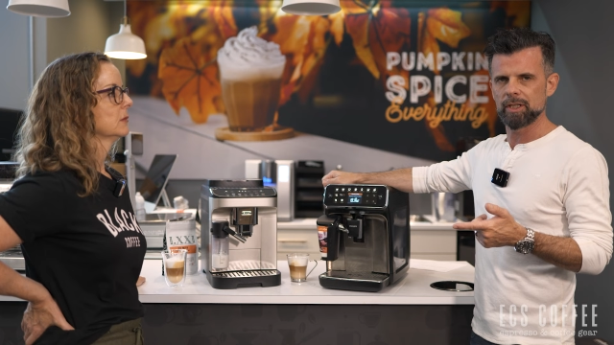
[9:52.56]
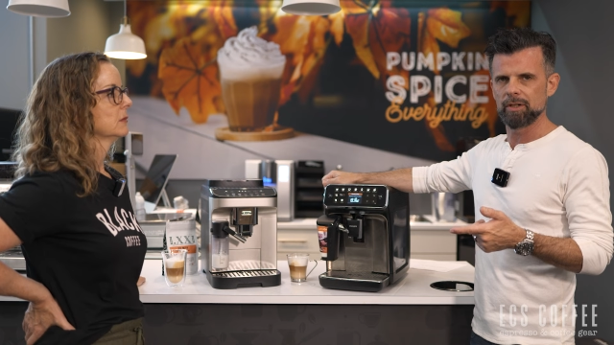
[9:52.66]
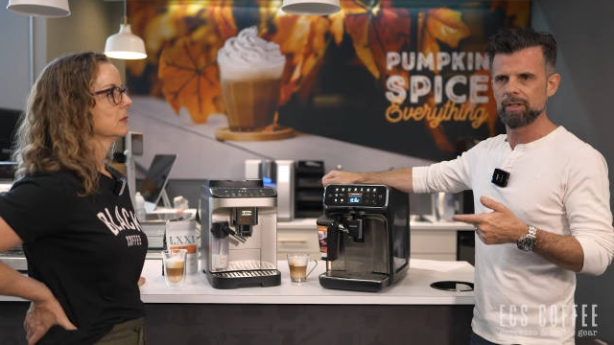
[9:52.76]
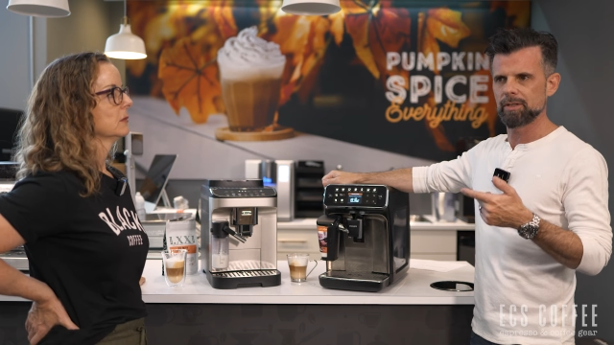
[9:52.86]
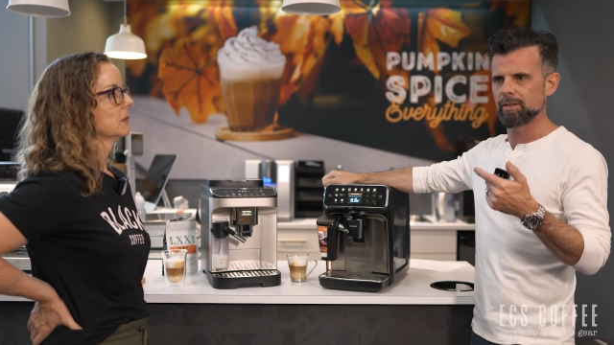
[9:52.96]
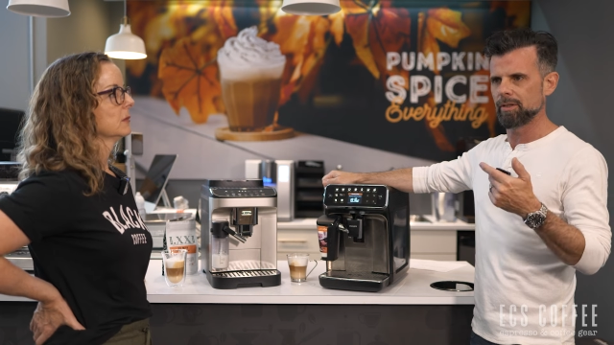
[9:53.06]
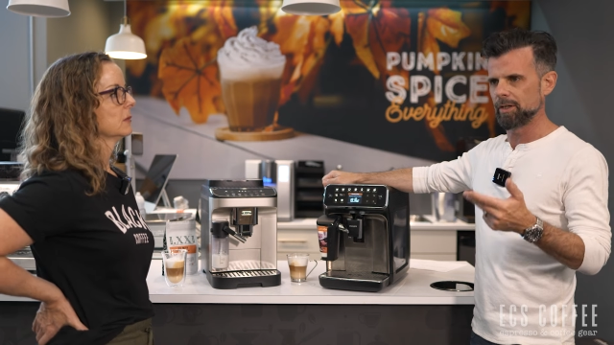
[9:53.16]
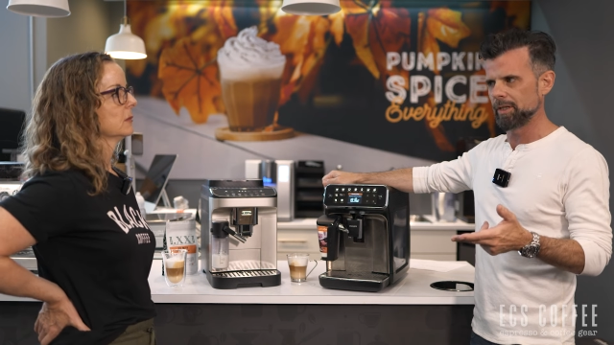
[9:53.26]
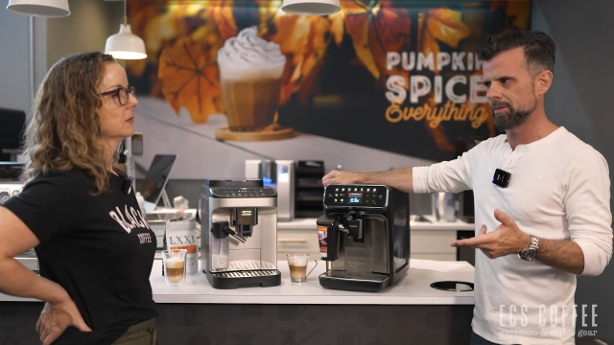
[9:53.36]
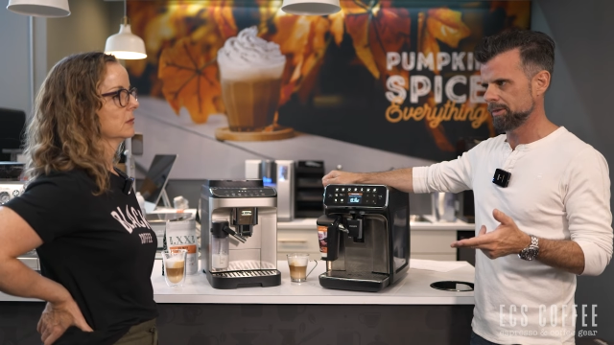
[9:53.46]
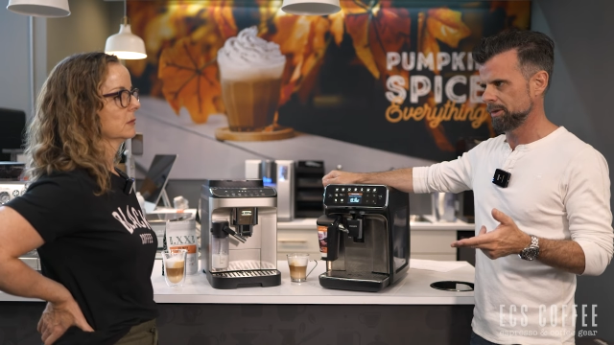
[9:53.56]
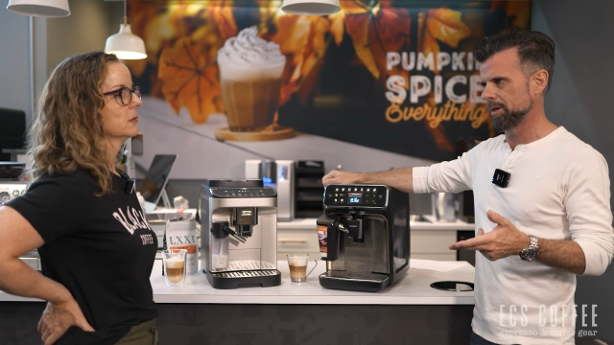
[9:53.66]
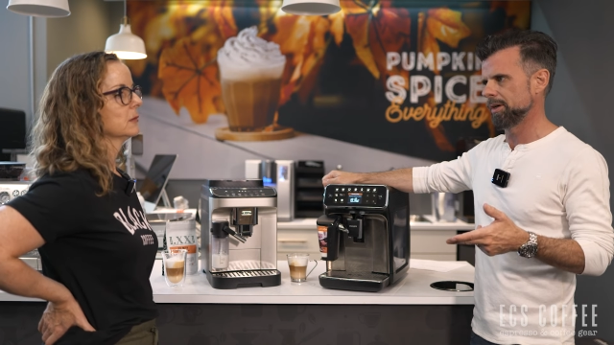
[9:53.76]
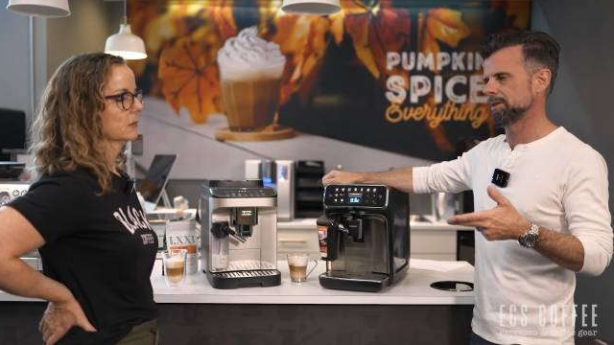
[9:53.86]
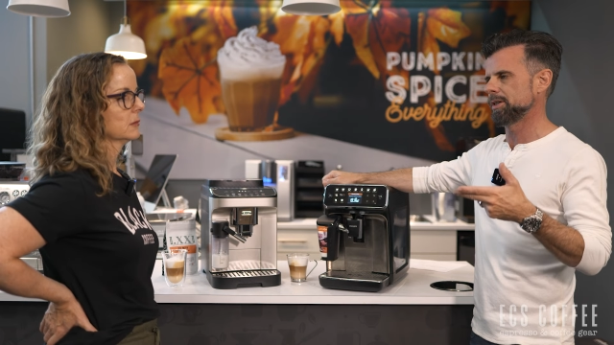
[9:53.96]
Speaker 1: series,
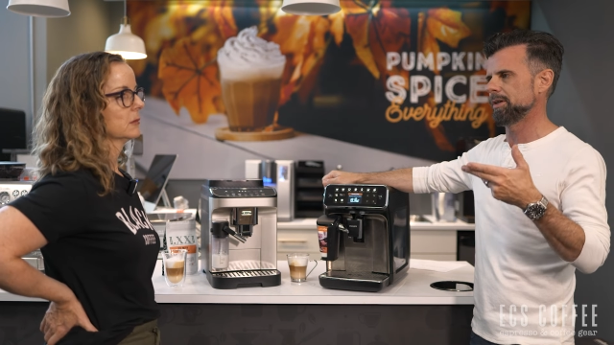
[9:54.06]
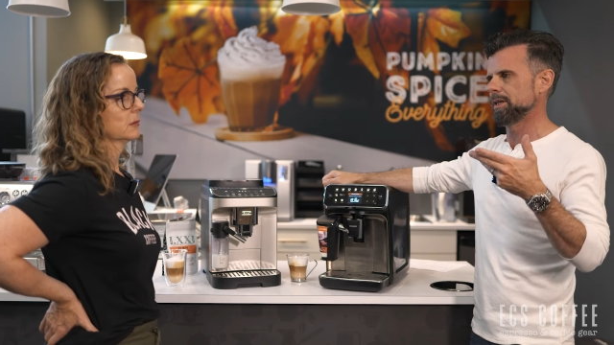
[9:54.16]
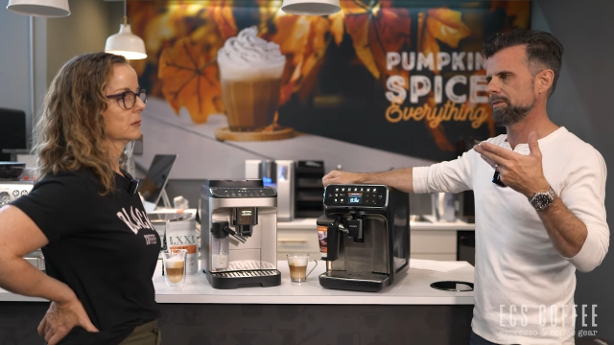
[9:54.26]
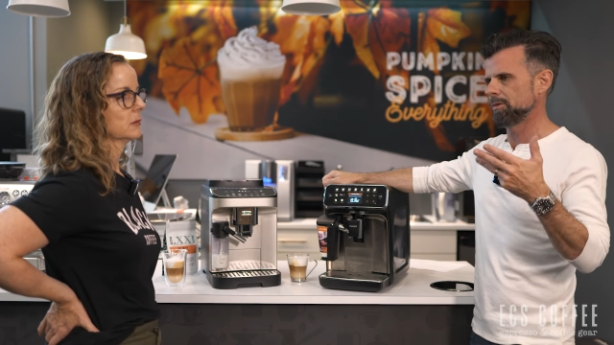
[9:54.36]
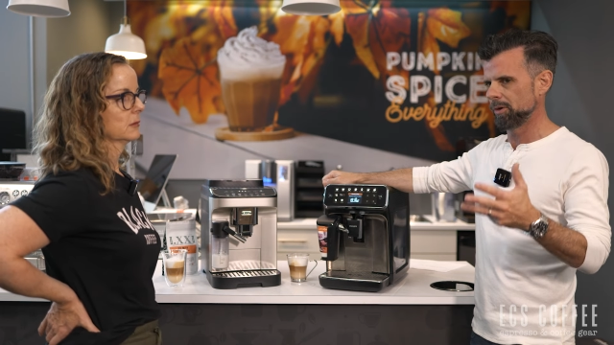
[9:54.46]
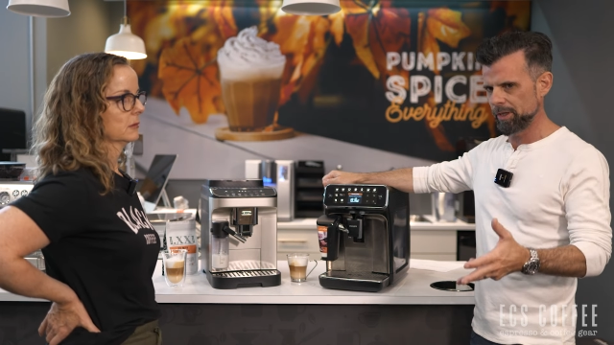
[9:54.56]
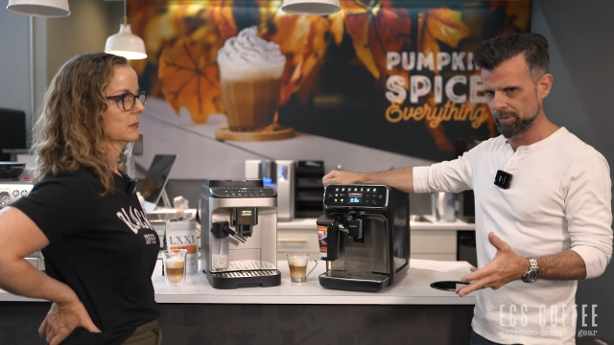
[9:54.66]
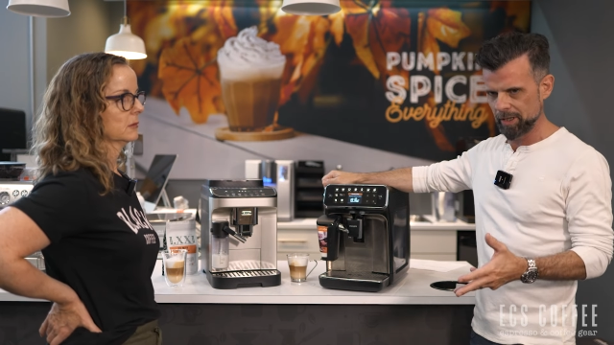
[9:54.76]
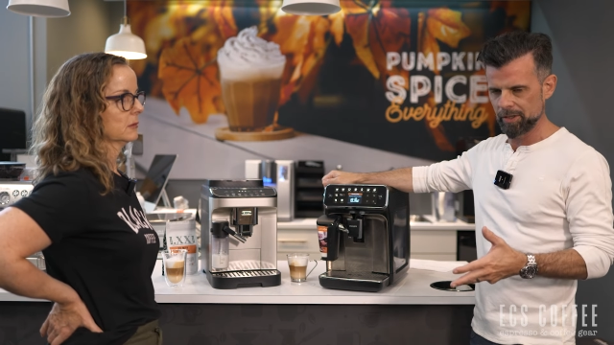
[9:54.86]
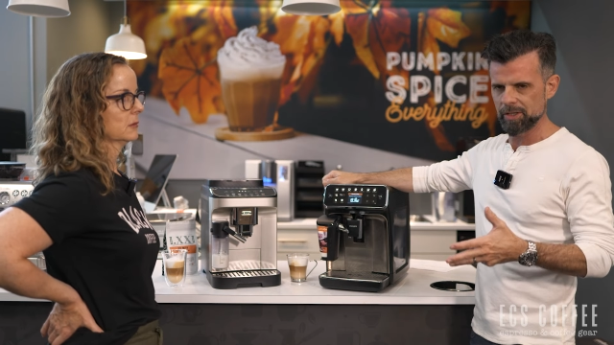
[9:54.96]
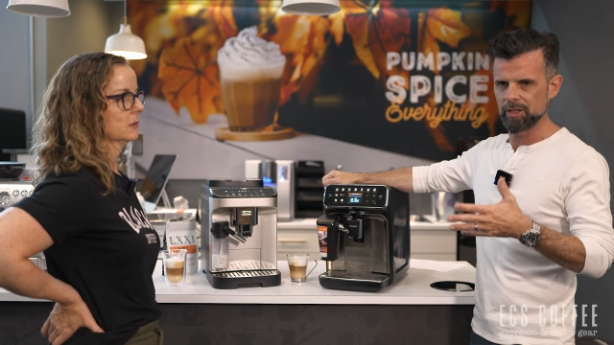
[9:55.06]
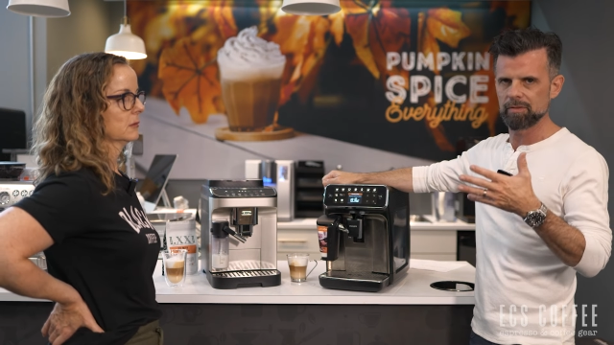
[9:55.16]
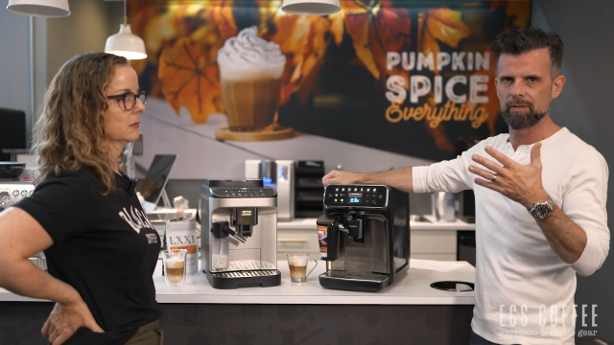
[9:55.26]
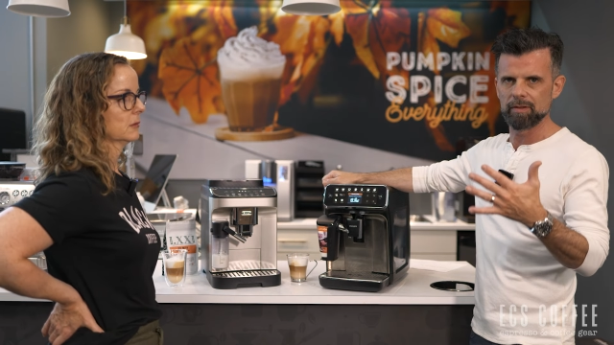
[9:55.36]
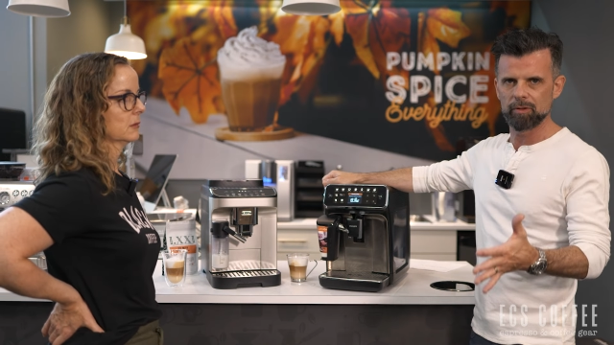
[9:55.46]
3200 series, 4300
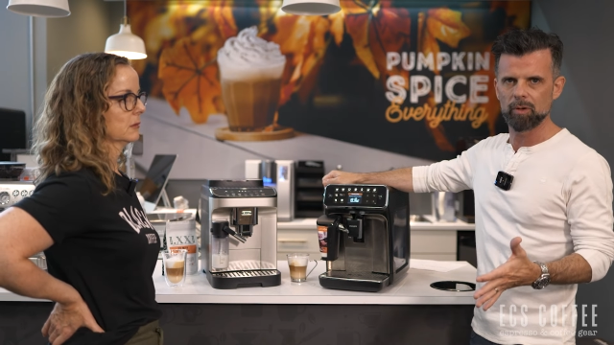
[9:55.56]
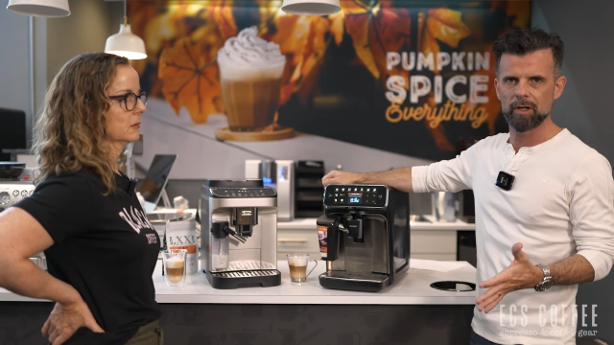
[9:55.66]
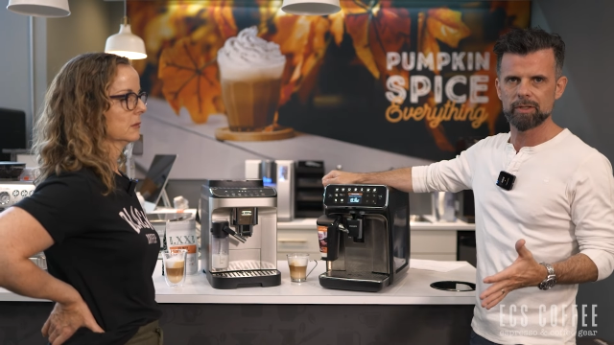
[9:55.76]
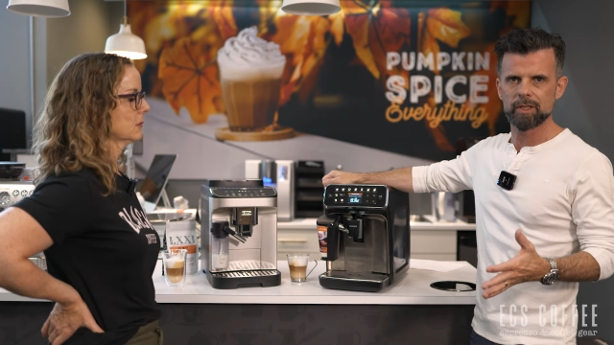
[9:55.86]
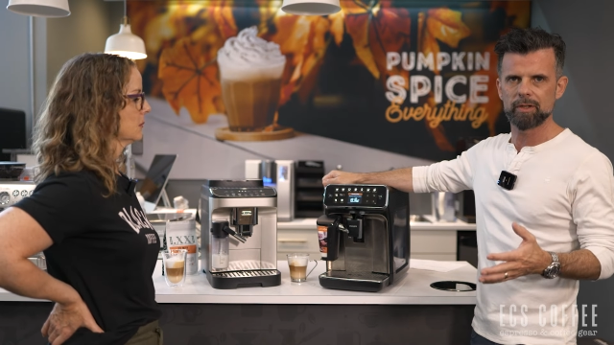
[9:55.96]
series, 5400